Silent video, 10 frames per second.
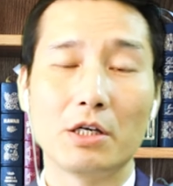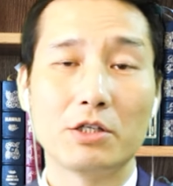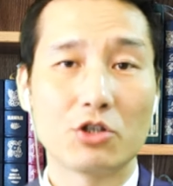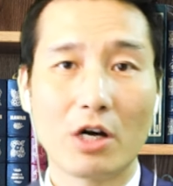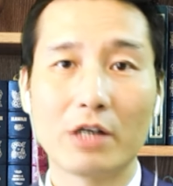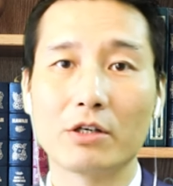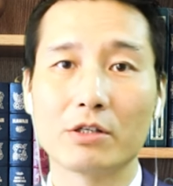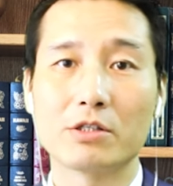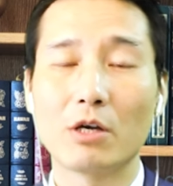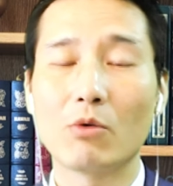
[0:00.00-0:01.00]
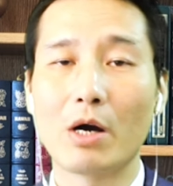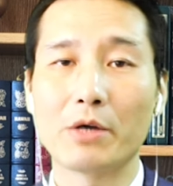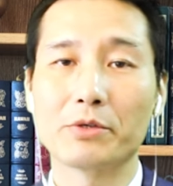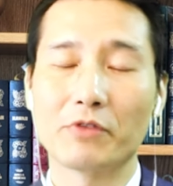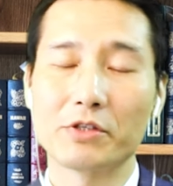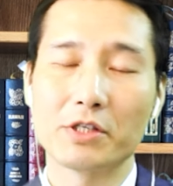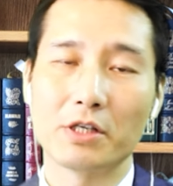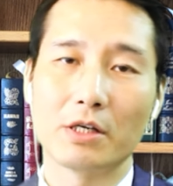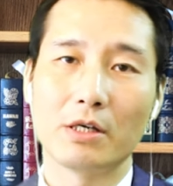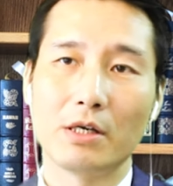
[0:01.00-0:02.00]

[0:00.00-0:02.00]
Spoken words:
in China, Tsinghua University.